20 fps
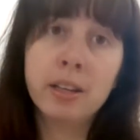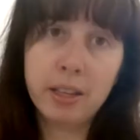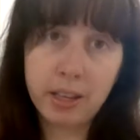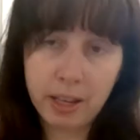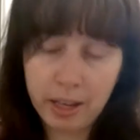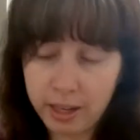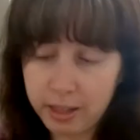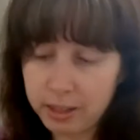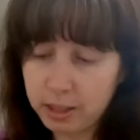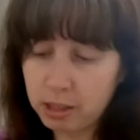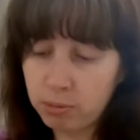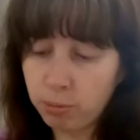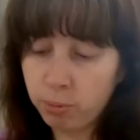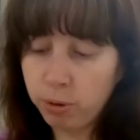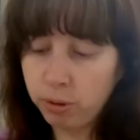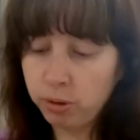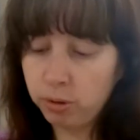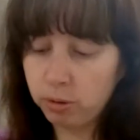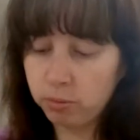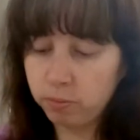it
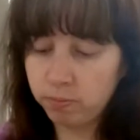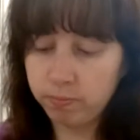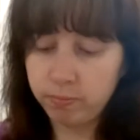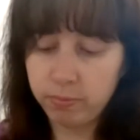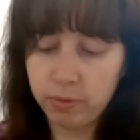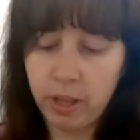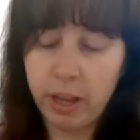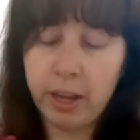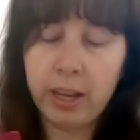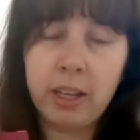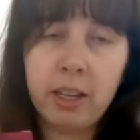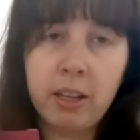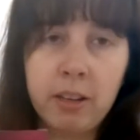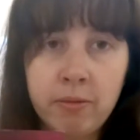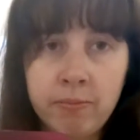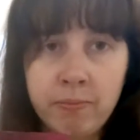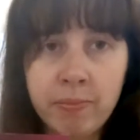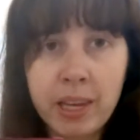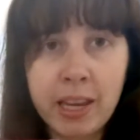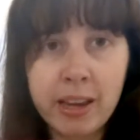will like
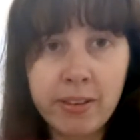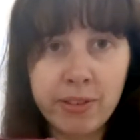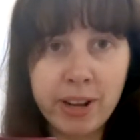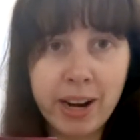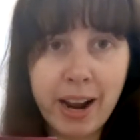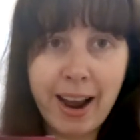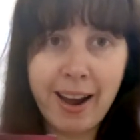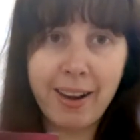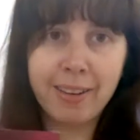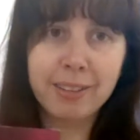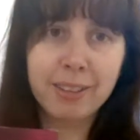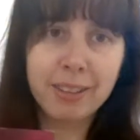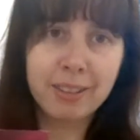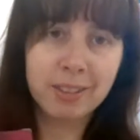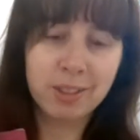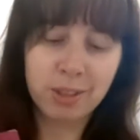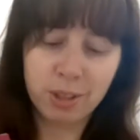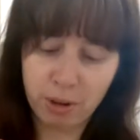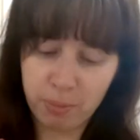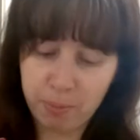even out and
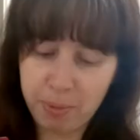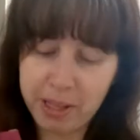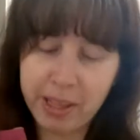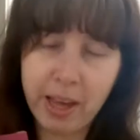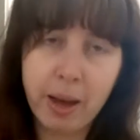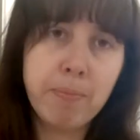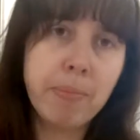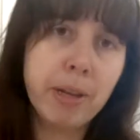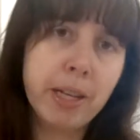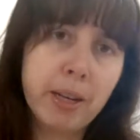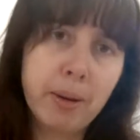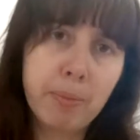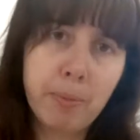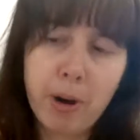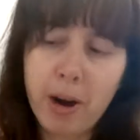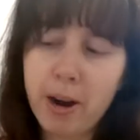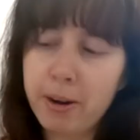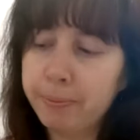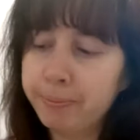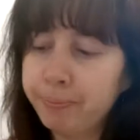sort of be that medium
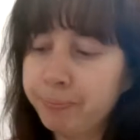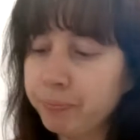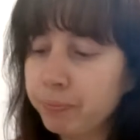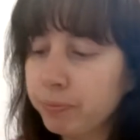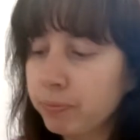brown.